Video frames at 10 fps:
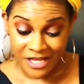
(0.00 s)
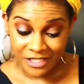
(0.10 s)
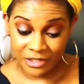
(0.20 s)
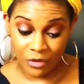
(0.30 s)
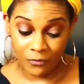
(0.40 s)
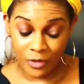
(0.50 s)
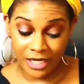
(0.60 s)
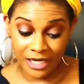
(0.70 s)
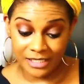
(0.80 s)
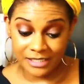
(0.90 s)
So if we
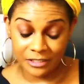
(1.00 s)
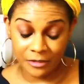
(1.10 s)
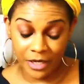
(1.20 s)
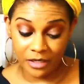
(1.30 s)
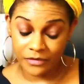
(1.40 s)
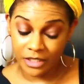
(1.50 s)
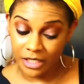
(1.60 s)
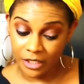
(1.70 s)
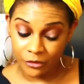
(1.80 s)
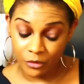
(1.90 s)
kind of step out of the
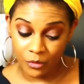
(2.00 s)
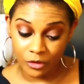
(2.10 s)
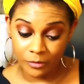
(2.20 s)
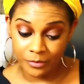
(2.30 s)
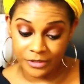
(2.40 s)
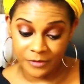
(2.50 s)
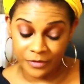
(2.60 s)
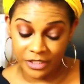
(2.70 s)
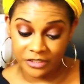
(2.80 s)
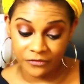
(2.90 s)
inner world
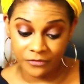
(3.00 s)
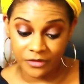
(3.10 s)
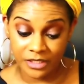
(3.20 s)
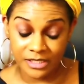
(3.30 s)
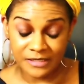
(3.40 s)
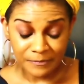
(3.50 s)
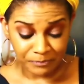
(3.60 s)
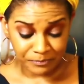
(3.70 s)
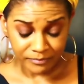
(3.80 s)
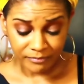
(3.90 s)
perspective of this,
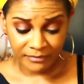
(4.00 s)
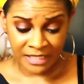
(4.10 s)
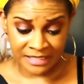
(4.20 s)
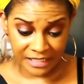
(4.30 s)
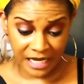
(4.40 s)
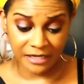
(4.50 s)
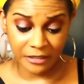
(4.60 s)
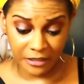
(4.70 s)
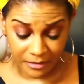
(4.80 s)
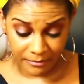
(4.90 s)
to kind
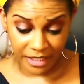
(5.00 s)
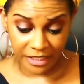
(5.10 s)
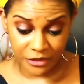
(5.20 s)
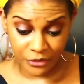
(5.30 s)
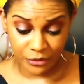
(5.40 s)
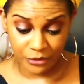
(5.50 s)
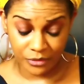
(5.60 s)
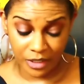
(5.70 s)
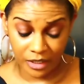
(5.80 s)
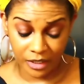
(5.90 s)
of come back
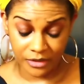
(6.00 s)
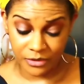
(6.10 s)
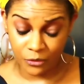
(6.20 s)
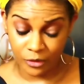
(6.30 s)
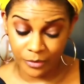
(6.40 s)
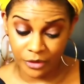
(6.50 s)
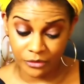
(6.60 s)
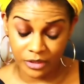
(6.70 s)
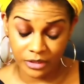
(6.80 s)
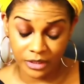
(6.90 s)
to the Scorpio
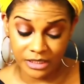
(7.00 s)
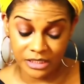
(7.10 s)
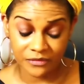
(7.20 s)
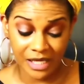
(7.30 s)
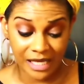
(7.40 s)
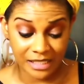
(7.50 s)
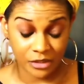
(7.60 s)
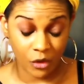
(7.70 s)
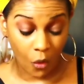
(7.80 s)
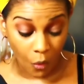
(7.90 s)
collective as
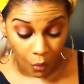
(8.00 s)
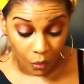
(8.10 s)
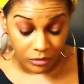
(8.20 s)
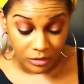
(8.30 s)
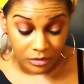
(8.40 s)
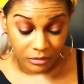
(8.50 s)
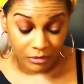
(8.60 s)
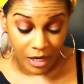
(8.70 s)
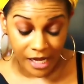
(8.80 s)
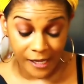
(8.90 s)
a whole,
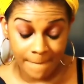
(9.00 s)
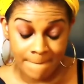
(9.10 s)
right?